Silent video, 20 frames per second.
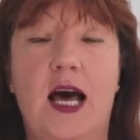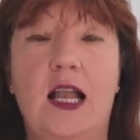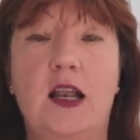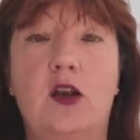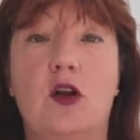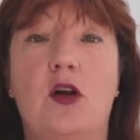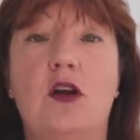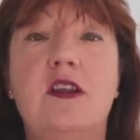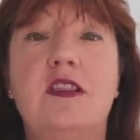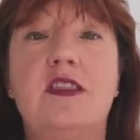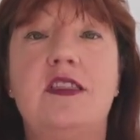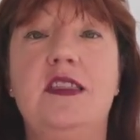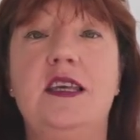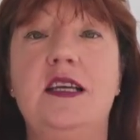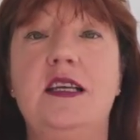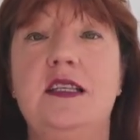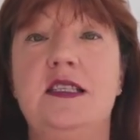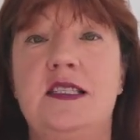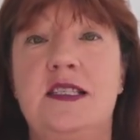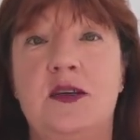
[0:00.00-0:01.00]
a lot of
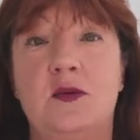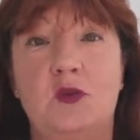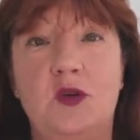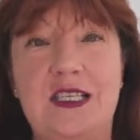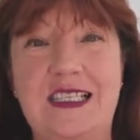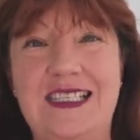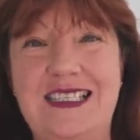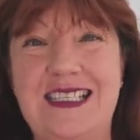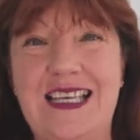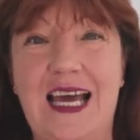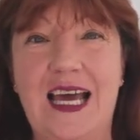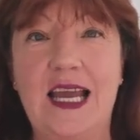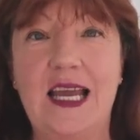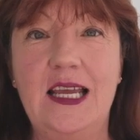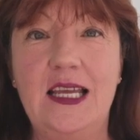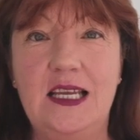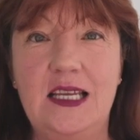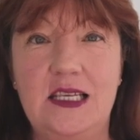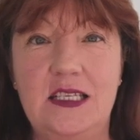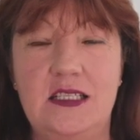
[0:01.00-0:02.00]
things that we
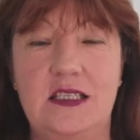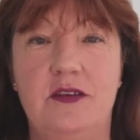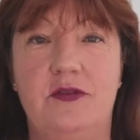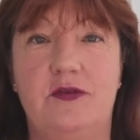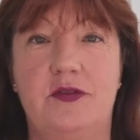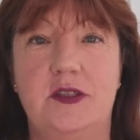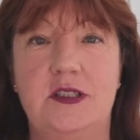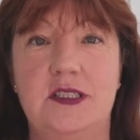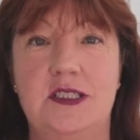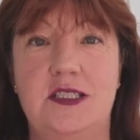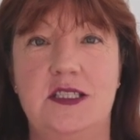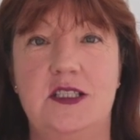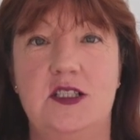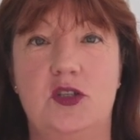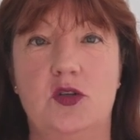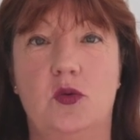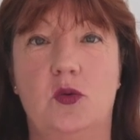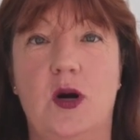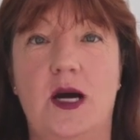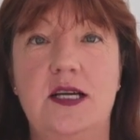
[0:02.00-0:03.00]
say in different
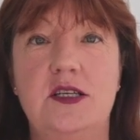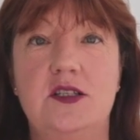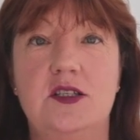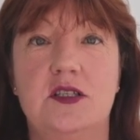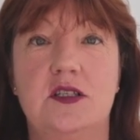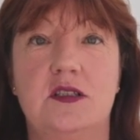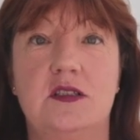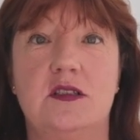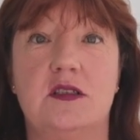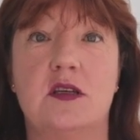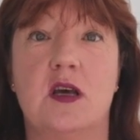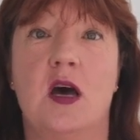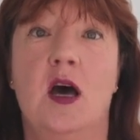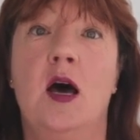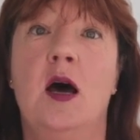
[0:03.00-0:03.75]
situations.